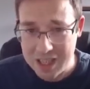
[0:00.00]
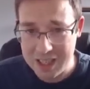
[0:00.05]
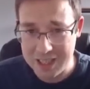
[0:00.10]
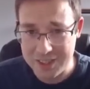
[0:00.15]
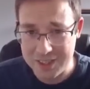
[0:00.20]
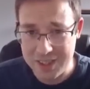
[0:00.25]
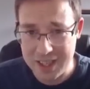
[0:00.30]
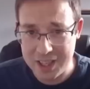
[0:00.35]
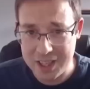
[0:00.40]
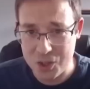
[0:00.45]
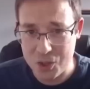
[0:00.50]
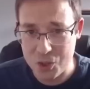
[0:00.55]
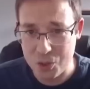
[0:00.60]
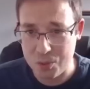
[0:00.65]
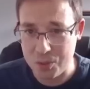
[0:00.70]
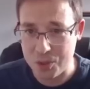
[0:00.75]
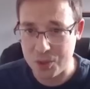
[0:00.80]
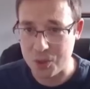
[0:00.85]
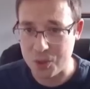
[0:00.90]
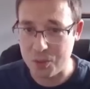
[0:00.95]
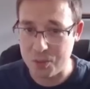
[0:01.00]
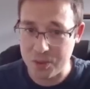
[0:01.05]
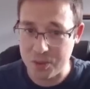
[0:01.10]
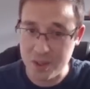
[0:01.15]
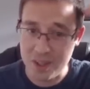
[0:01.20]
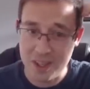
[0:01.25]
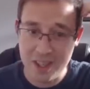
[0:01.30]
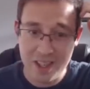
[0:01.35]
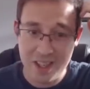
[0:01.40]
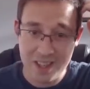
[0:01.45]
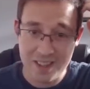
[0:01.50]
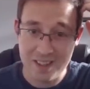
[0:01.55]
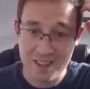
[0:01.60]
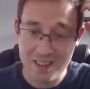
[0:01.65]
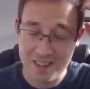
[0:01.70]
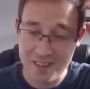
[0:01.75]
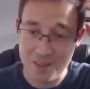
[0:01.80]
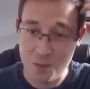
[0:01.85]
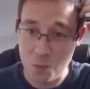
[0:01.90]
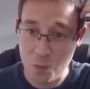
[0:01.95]
as an astrophotographer,
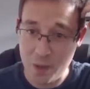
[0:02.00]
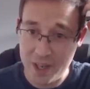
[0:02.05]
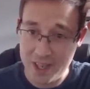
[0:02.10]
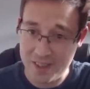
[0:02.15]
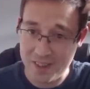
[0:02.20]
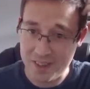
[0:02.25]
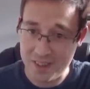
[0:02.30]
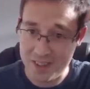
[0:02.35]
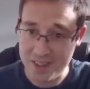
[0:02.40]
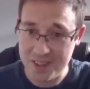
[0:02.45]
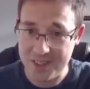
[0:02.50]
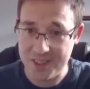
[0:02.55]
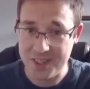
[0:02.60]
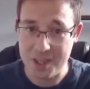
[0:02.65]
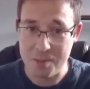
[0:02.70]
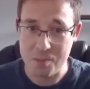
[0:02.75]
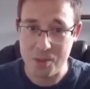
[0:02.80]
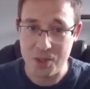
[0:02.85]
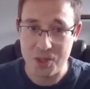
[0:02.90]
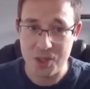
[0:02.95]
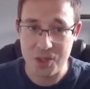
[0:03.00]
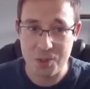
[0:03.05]
the way that this image